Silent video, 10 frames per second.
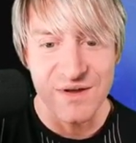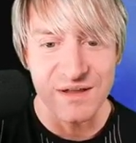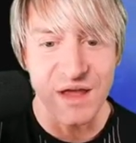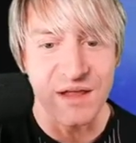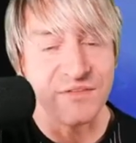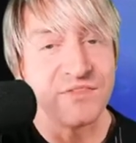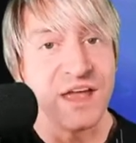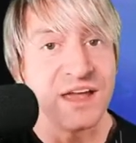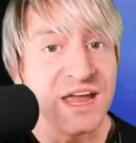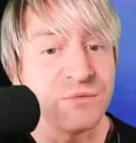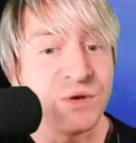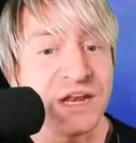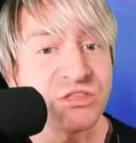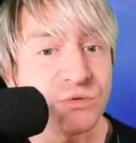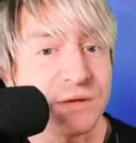and again, we
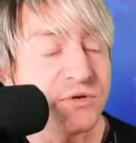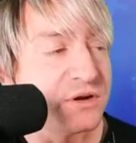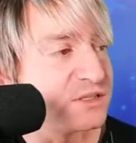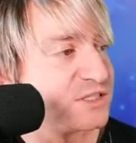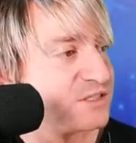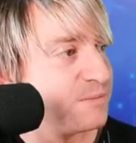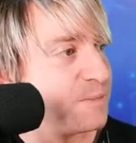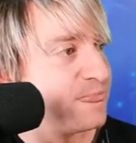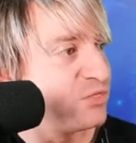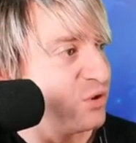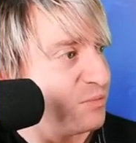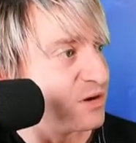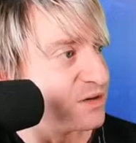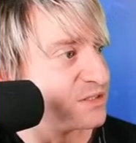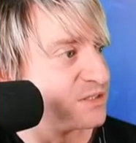need three books. Three
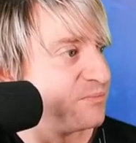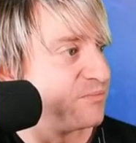books.